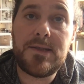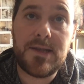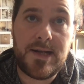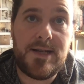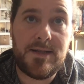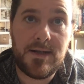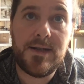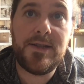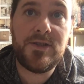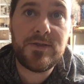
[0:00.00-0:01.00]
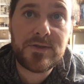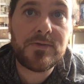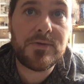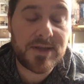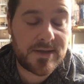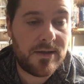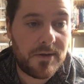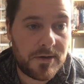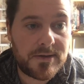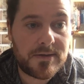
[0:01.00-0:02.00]
and I saw this a
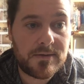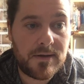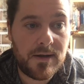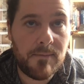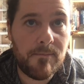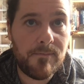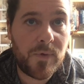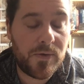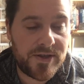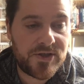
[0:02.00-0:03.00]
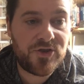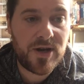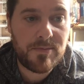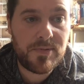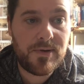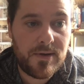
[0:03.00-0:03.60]
lot on this trip.